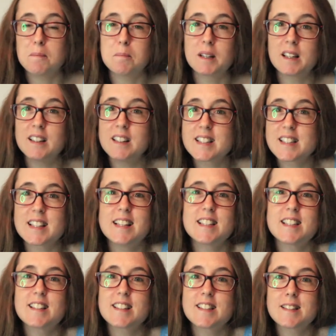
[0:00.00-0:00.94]
because
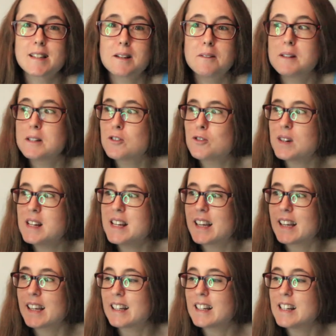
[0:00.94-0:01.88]
it's just so
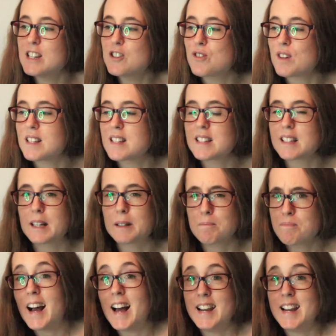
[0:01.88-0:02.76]
intriguing and interesting.